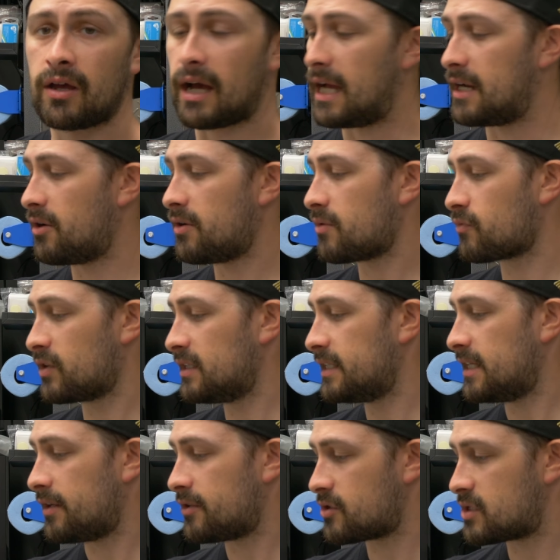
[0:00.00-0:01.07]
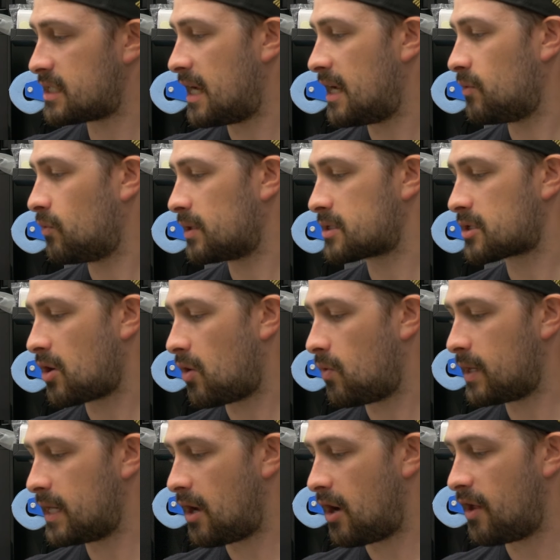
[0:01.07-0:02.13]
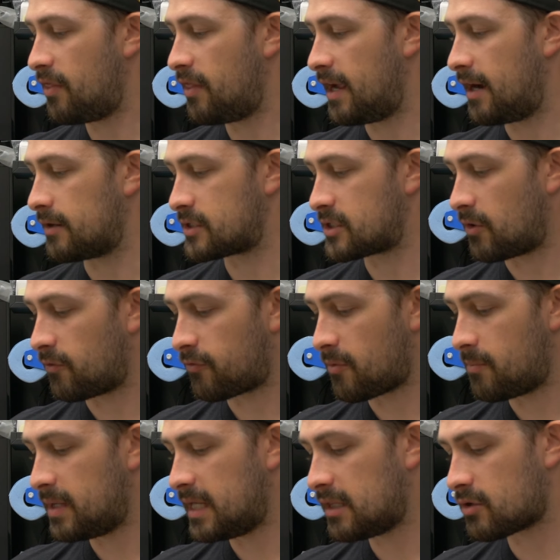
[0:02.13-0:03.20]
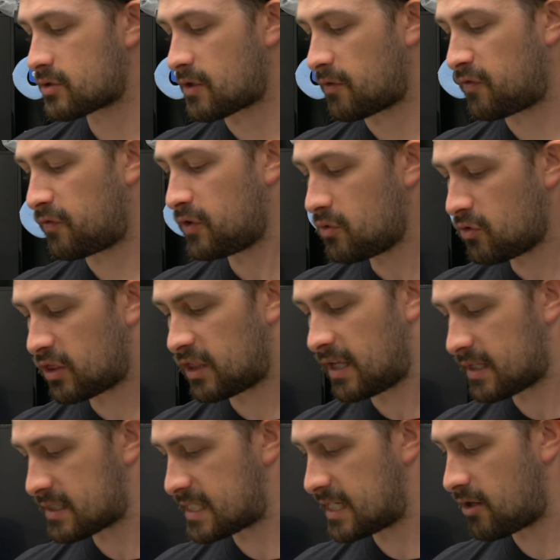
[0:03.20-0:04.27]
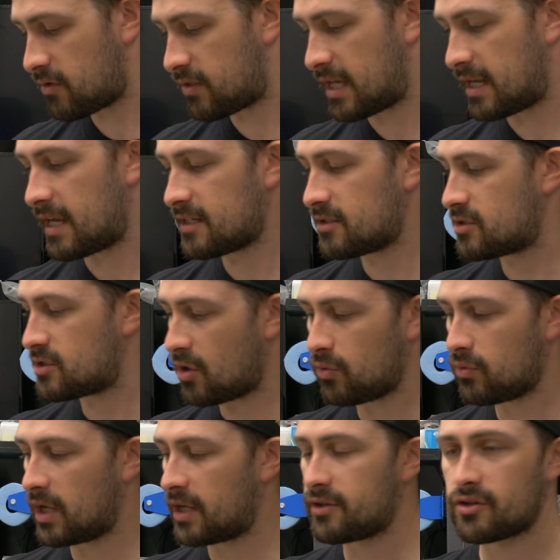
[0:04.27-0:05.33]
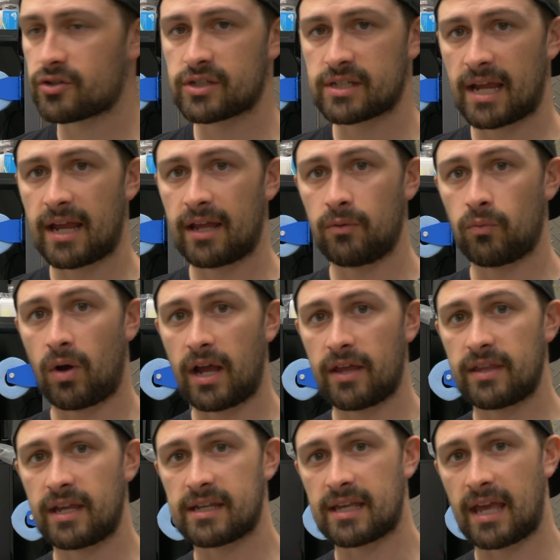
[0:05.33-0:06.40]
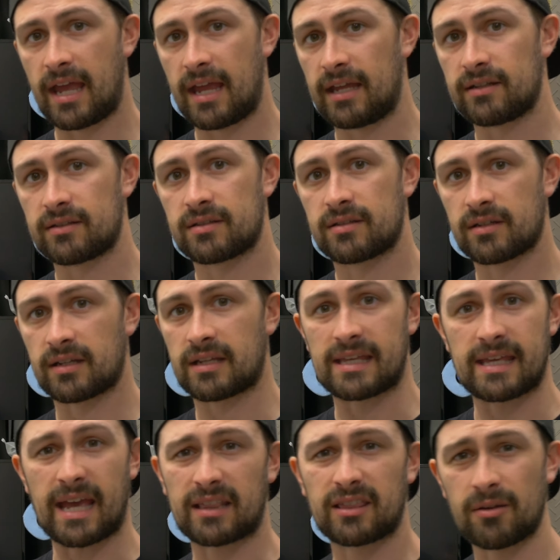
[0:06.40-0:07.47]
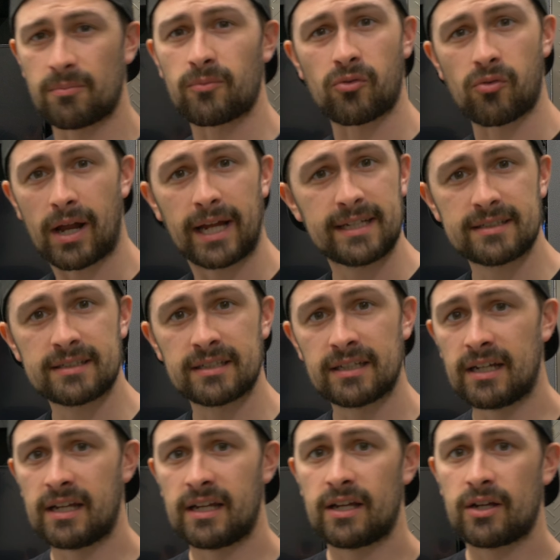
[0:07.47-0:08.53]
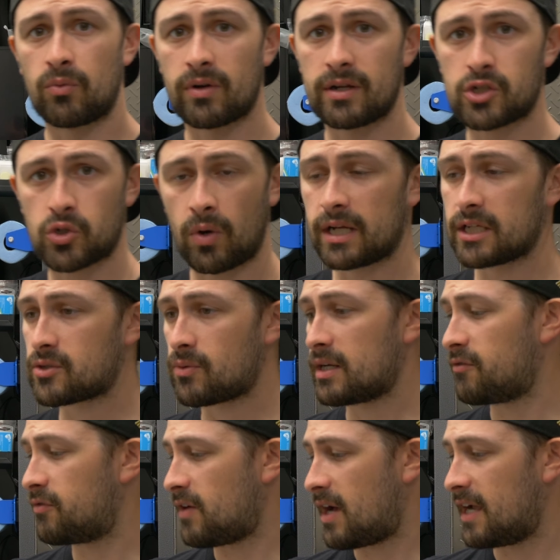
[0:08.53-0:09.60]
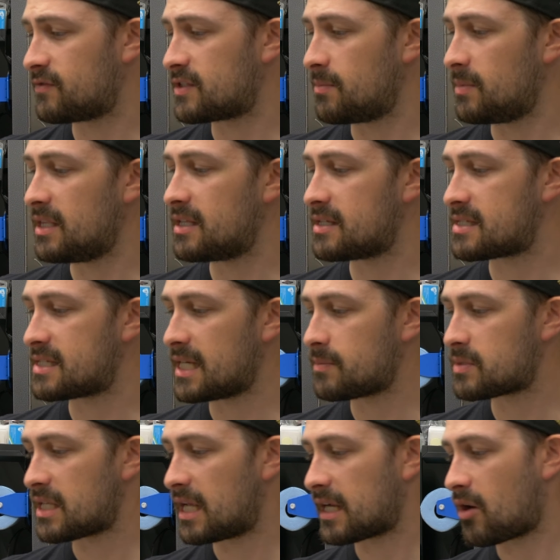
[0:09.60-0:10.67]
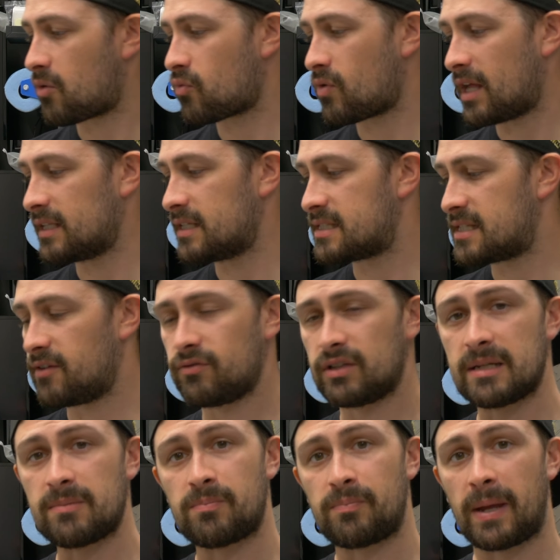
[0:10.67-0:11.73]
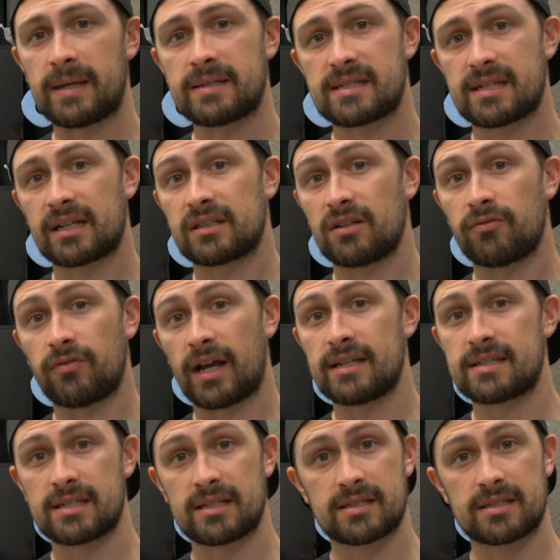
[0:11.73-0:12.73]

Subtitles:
I don't really understand what's going on there. So for me, there's a few things here that I don't understand why they can't get them right. We're in 2025. To me, this seems like a relatively basic device in